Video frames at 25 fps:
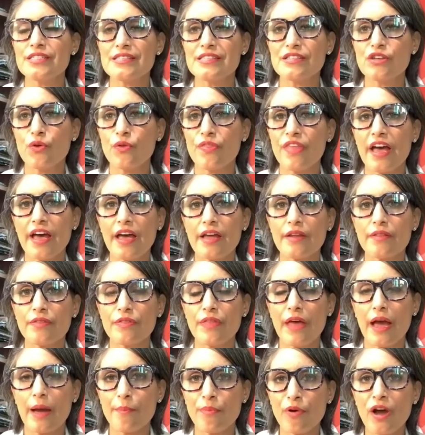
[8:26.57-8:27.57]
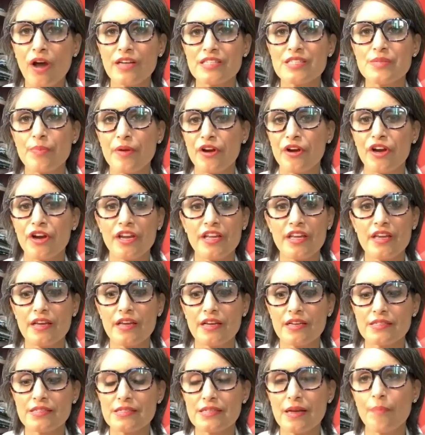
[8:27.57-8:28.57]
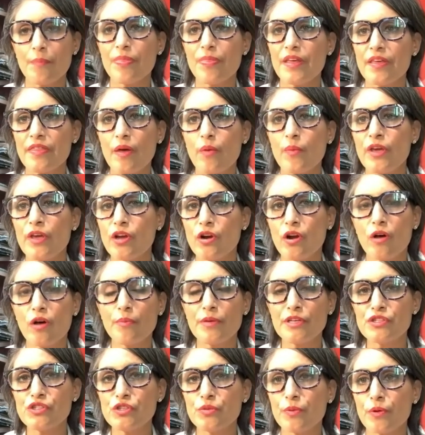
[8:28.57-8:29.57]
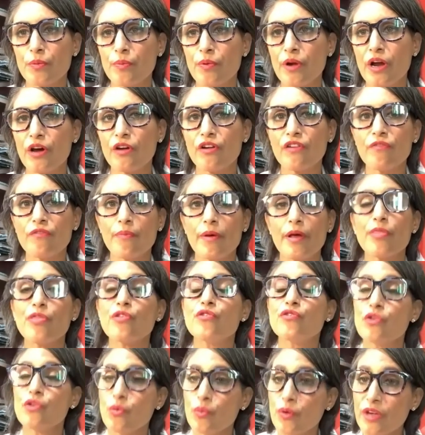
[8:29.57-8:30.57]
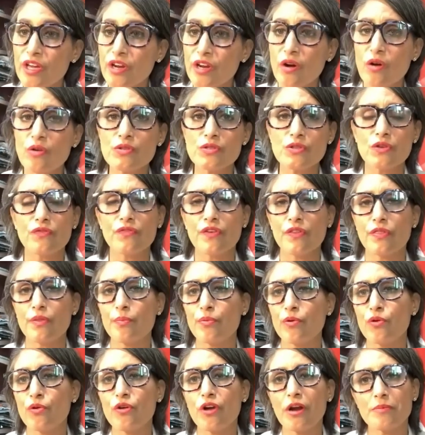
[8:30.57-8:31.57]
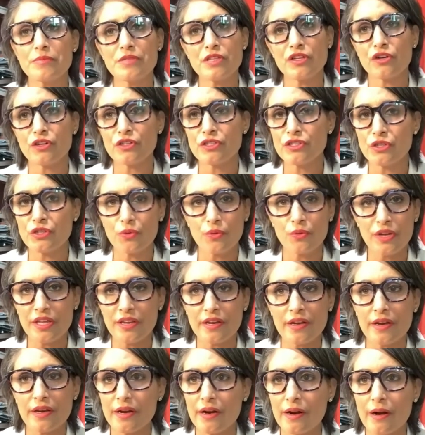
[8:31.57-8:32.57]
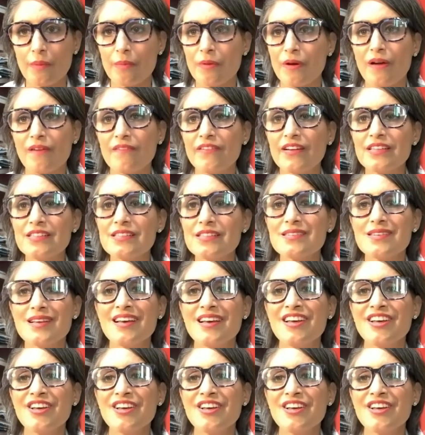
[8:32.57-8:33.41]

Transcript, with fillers: so that that prosperity is something that we can all be super proud of but so we can also fund the programs that are so needed in our province